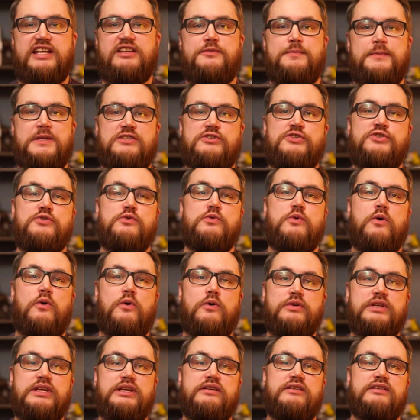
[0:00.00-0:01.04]
It's been two
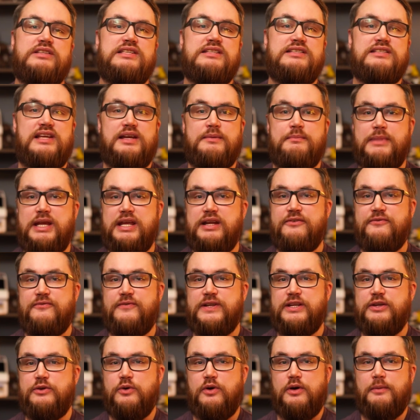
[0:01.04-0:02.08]
whole years since I made a
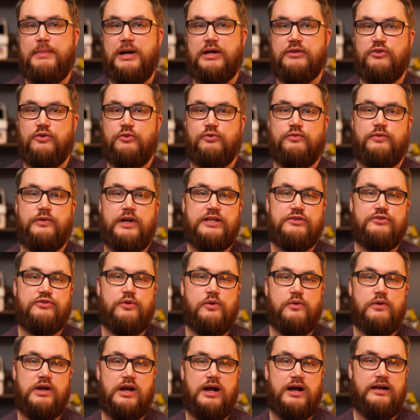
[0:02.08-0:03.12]
video about the
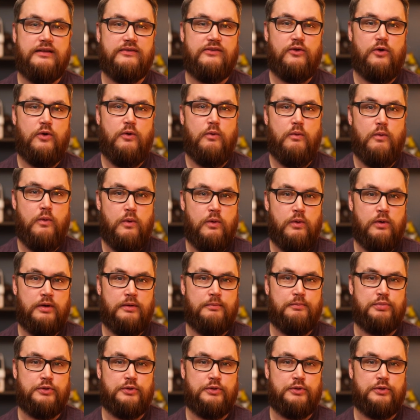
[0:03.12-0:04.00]
retro console war